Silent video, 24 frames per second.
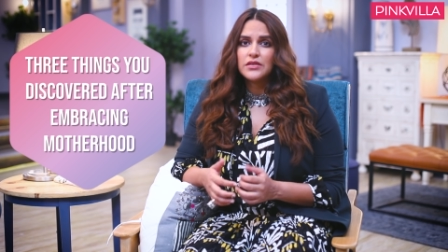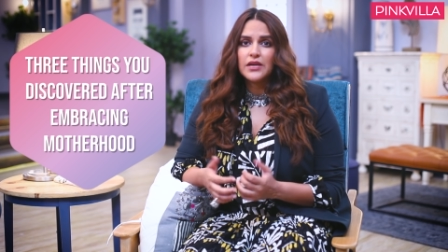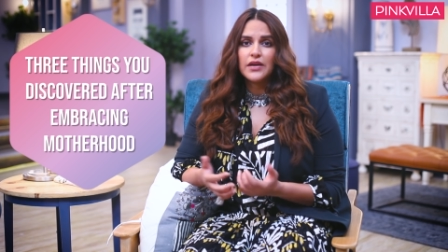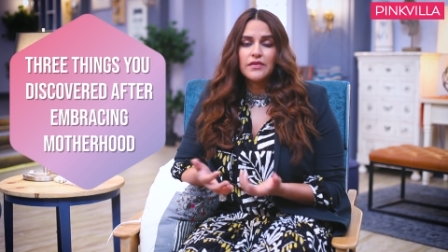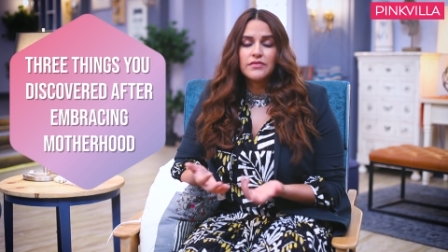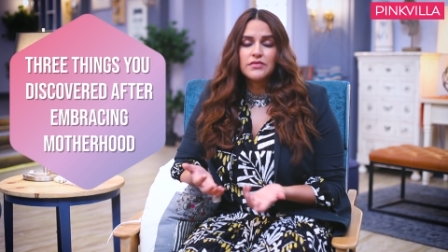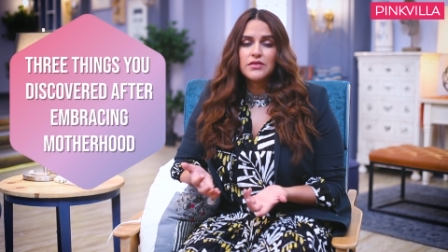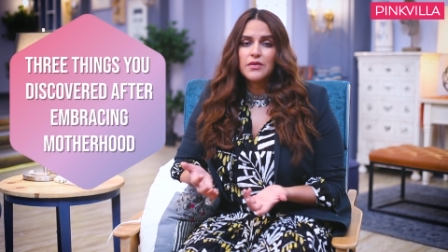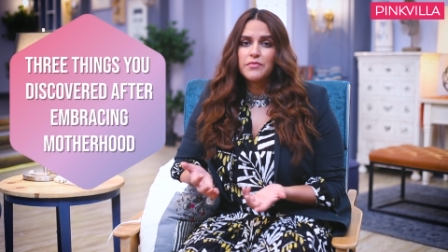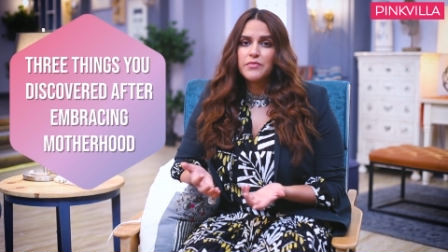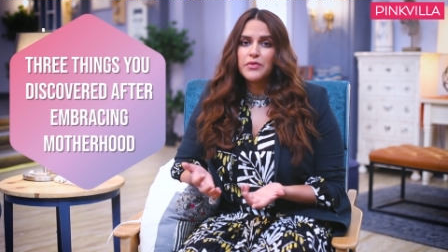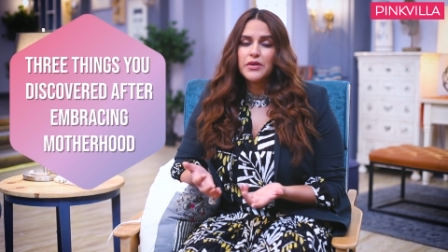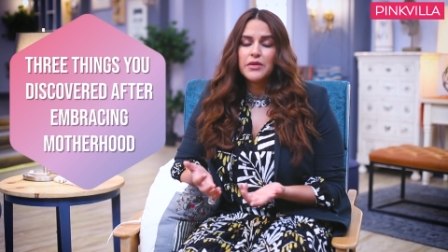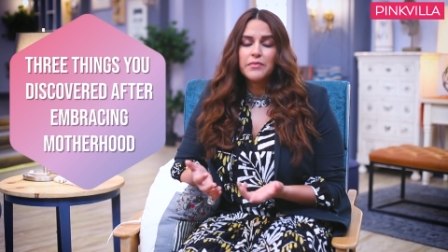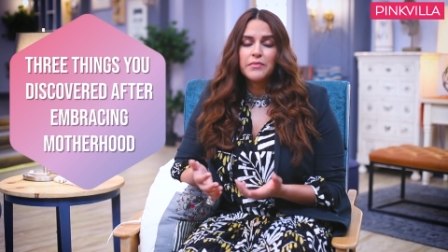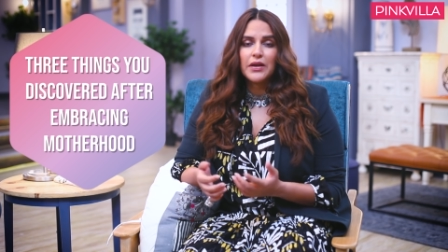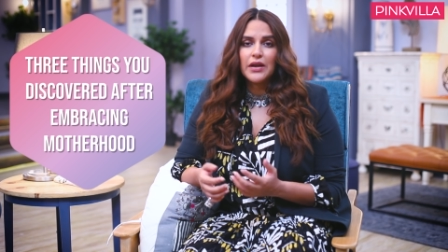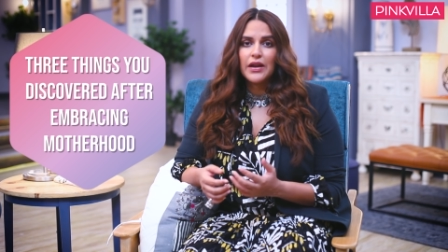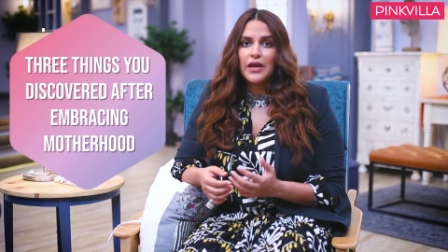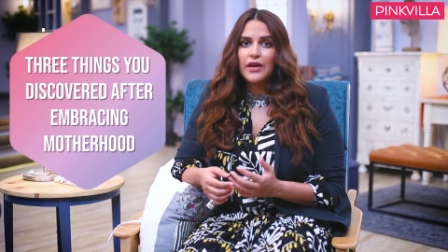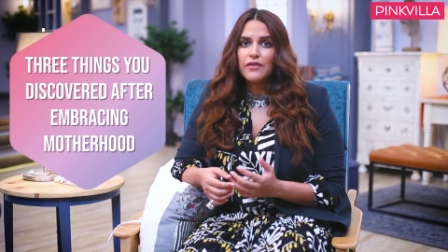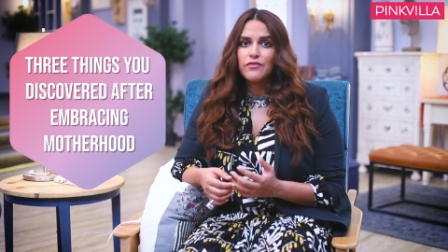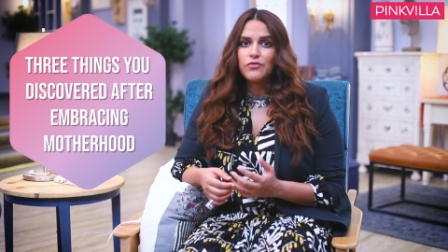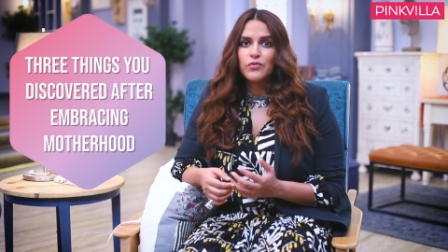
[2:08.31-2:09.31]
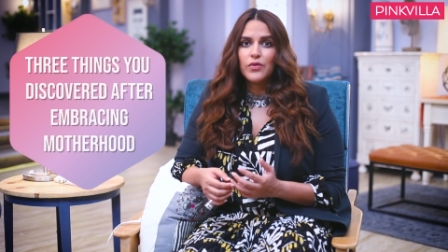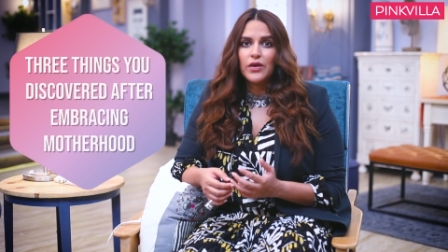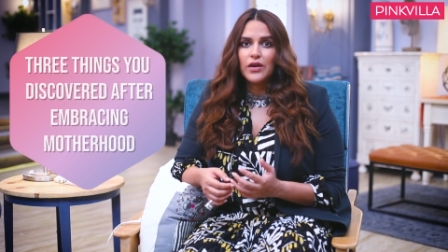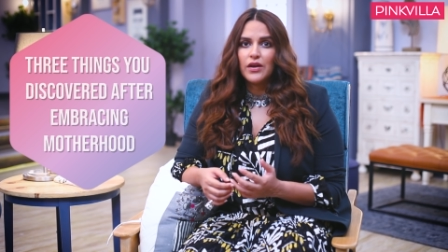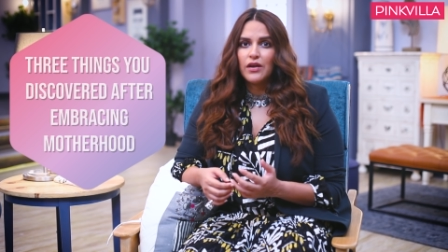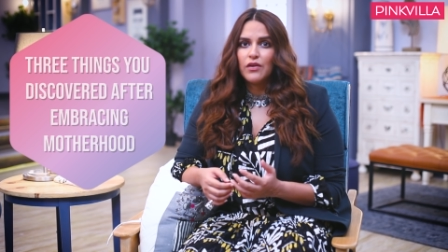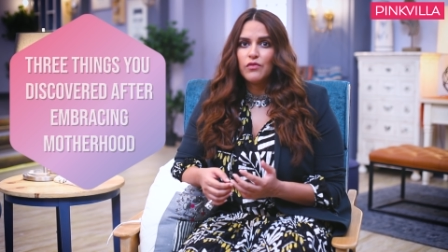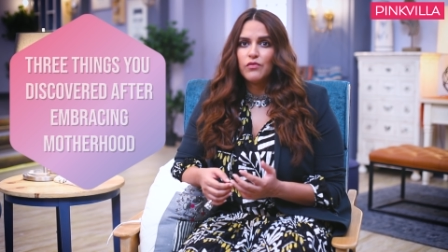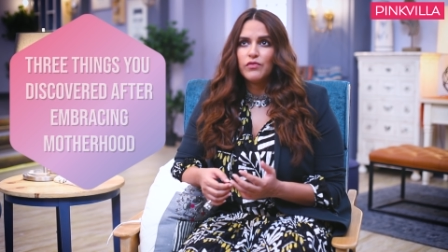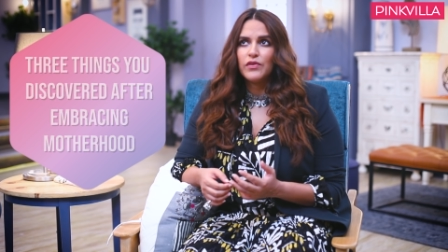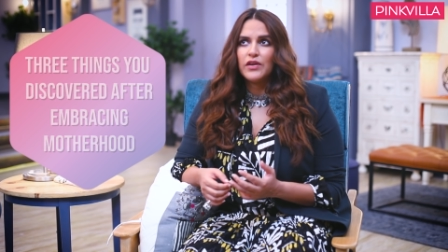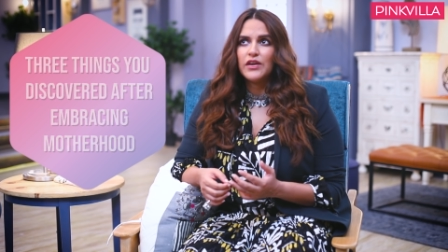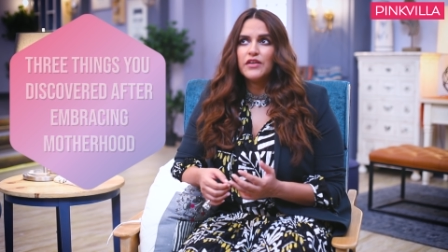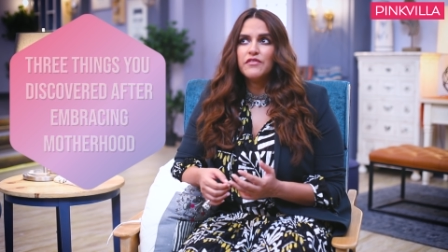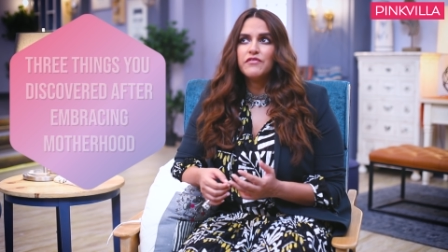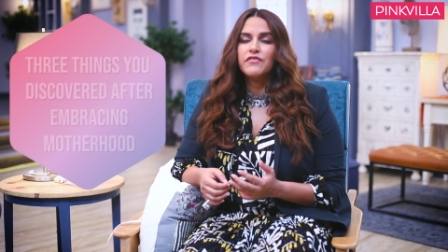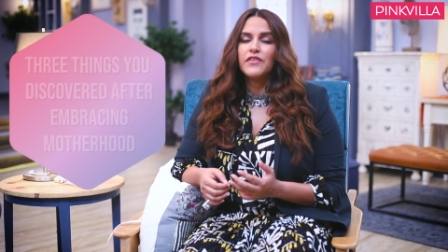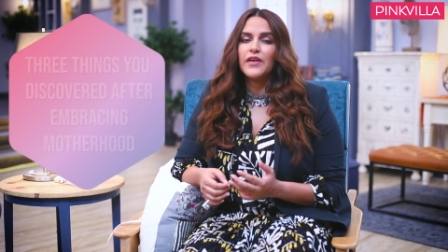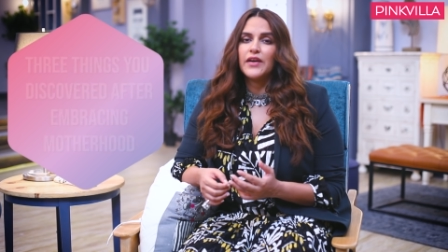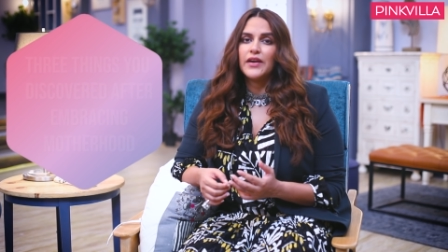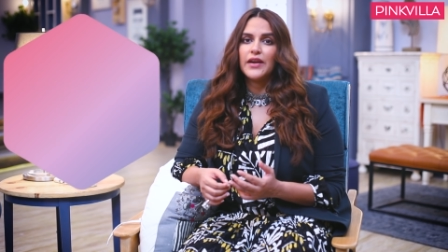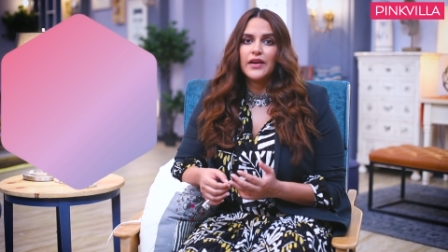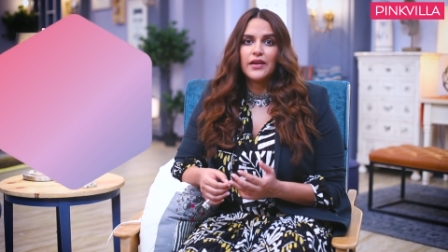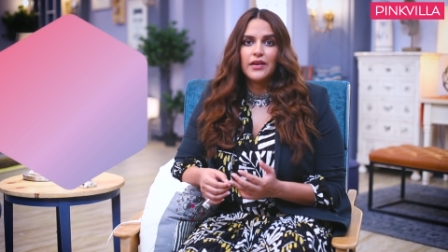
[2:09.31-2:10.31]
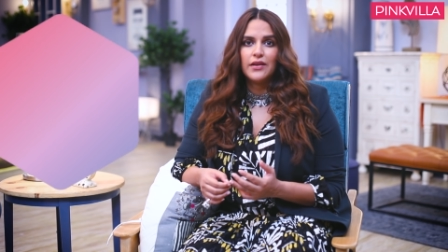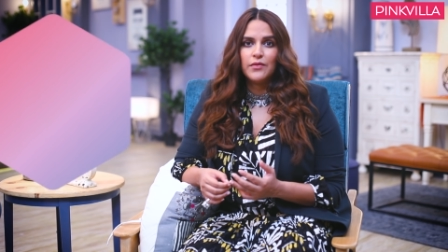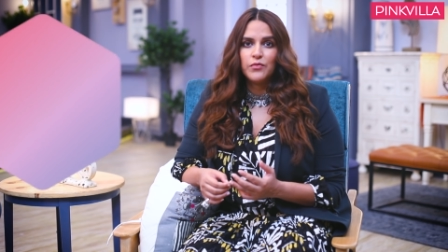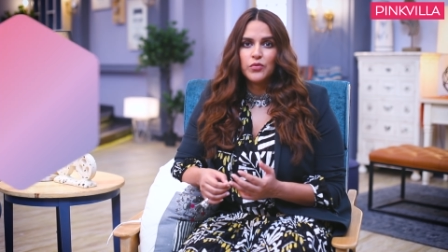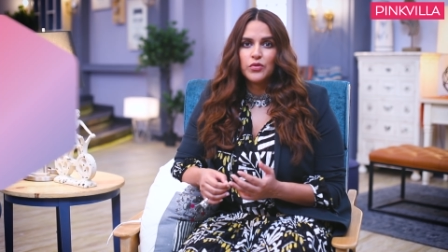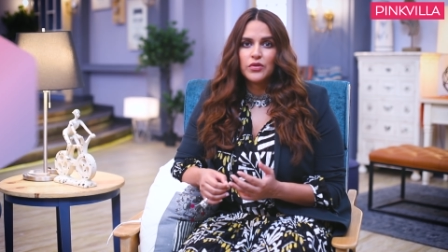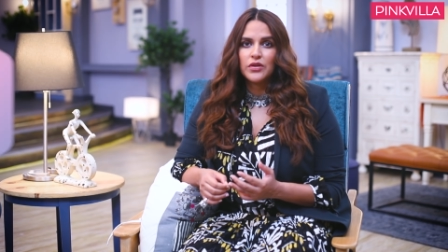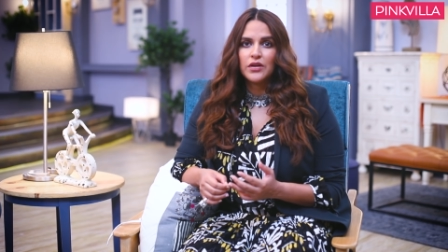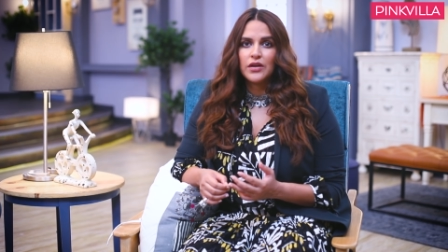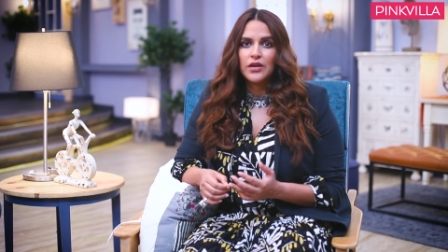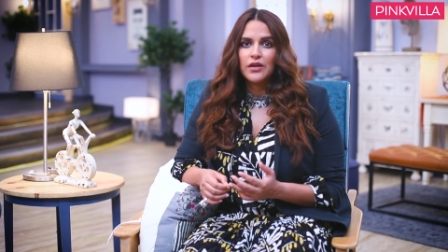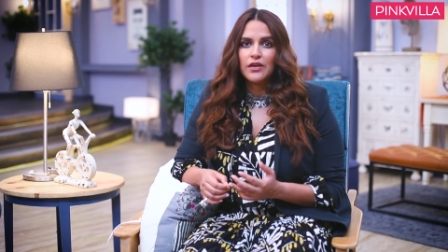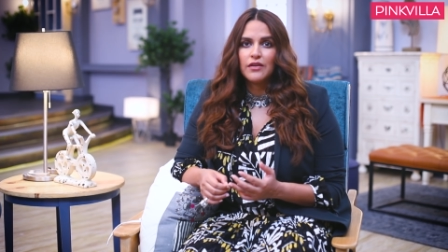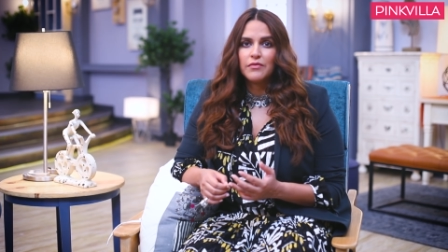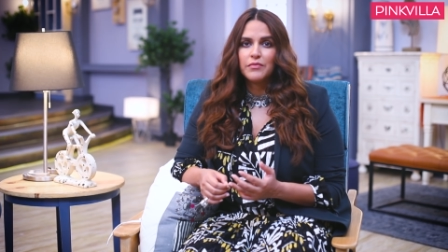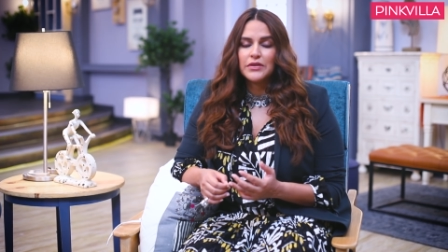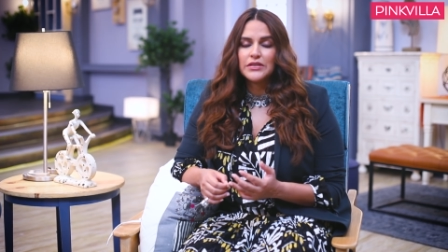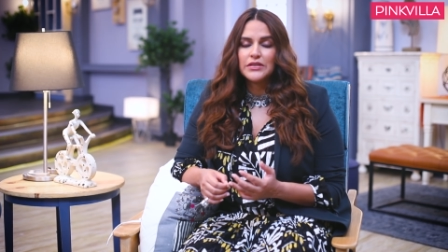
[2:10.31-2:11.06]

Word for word: I have somebody in my life who I love infinitely more than I love